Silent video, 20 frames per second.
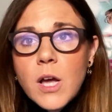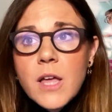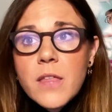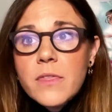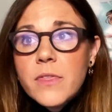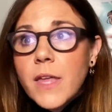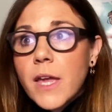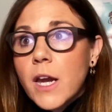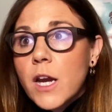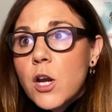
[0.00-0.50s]

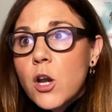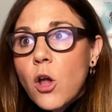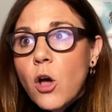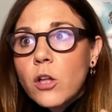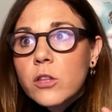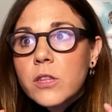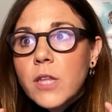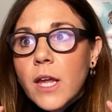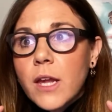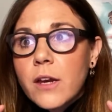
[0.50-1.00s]
They are
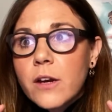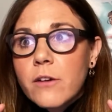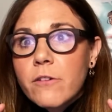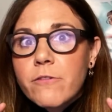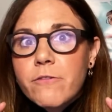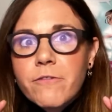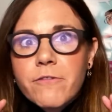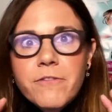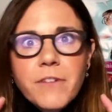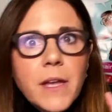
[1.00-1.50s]
not their
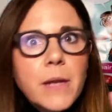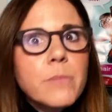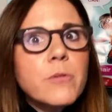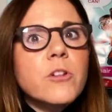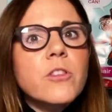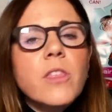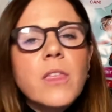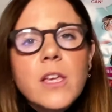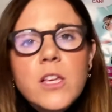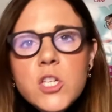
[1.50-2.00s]
favorite
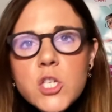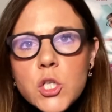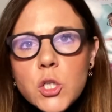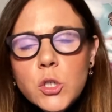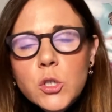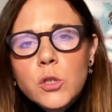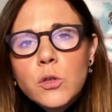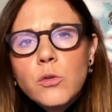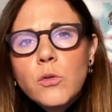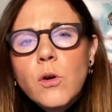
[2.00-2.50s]
things to
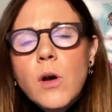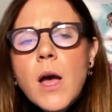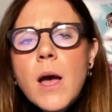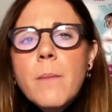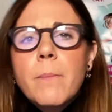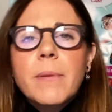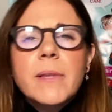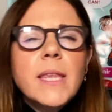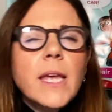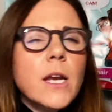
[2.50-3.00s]
do,
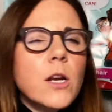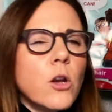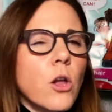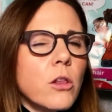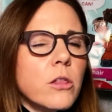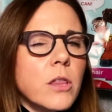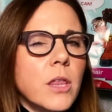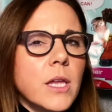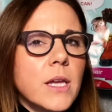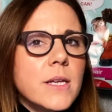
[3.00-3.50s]
but they are
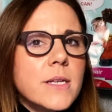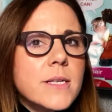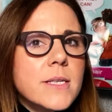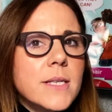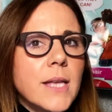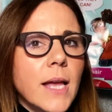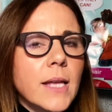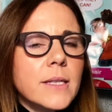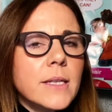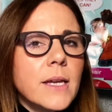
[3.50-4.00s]
not things
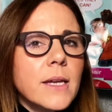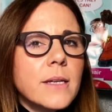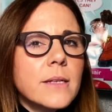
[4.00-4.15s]
that